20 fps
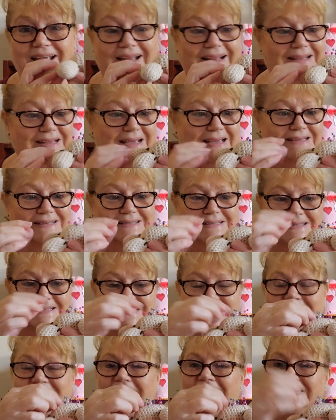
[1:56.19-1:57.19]
And yes,
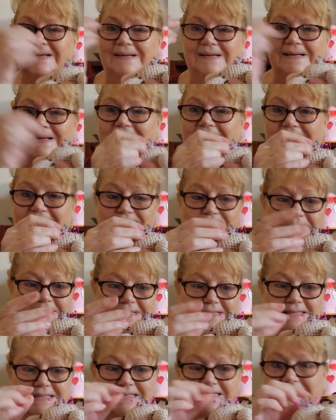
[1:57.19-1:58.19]
I have
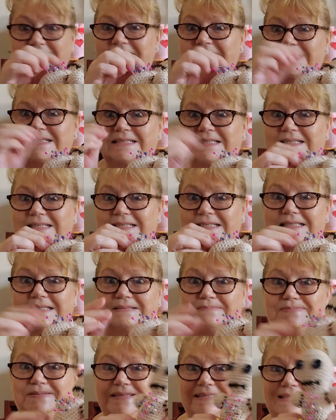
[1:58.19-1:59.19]
been
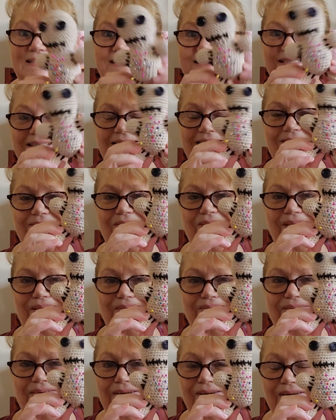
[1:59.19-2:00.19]
sticking pins into
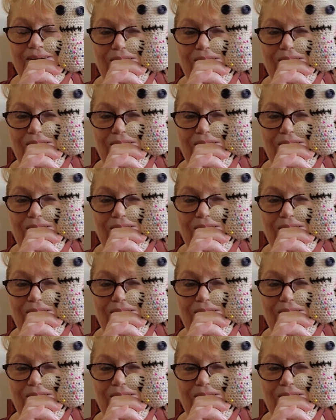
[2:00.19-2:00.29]
him